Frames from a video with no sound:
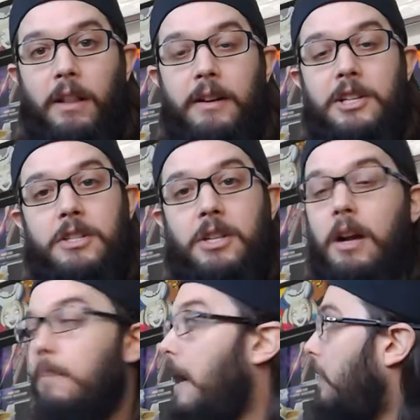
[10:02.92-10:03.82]
is just
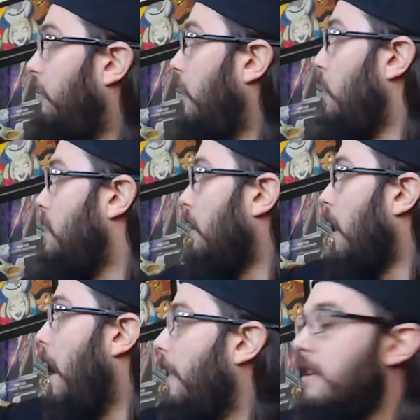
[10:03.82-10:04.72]
talk about the folks that
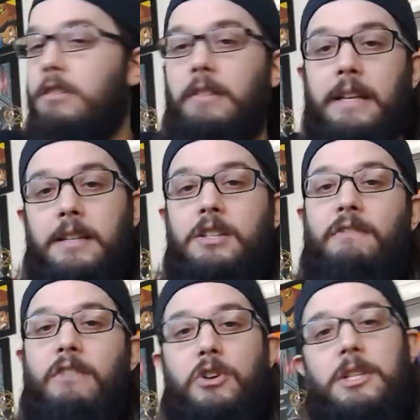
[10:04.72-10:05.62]
are on the screen. These are
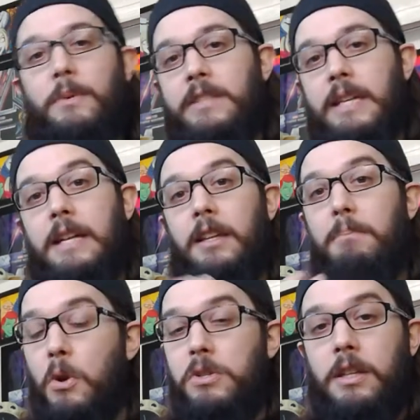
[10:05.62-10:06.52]
the folks that we've seen in
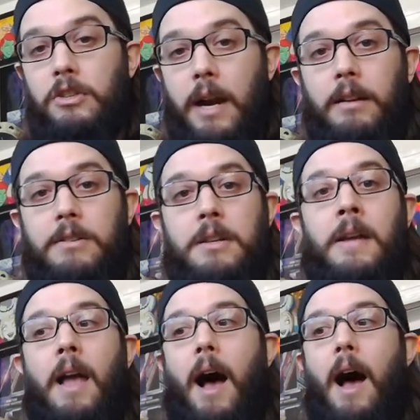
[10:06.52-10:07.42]
most of the trailers,
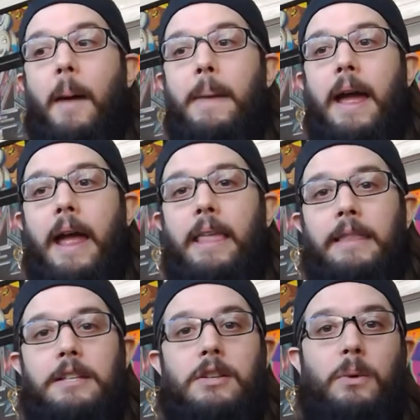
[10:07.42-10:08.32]
and
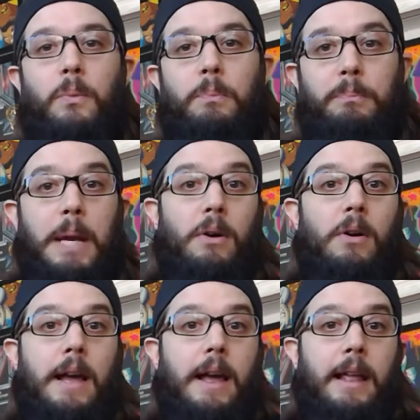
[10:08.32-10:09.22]
these are the
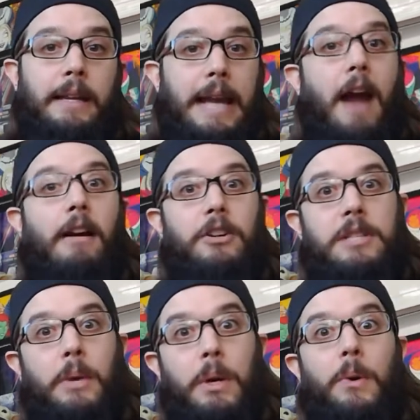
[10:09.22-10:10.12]
people and the
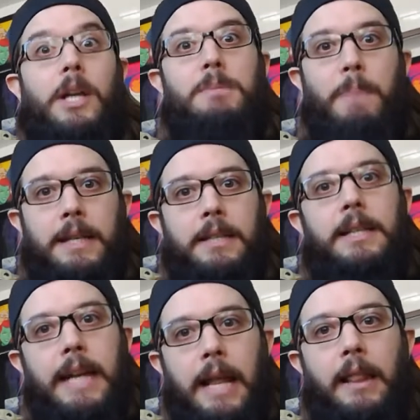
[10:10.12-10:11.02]
characters that we were expecting
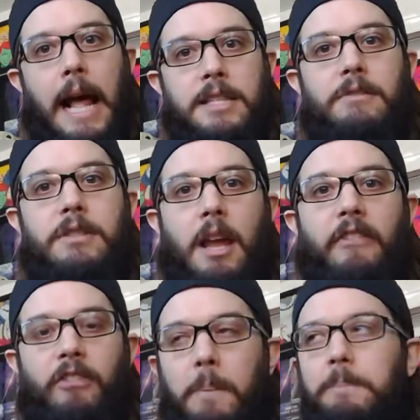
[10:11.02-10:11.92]
to get lots of
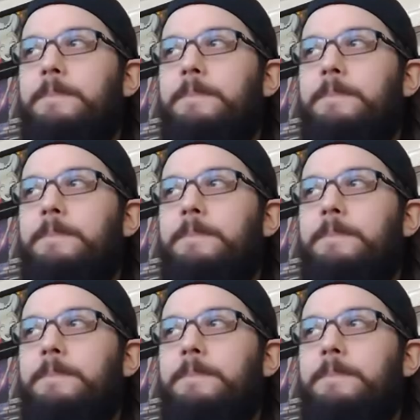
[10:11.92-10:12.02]
stuff from.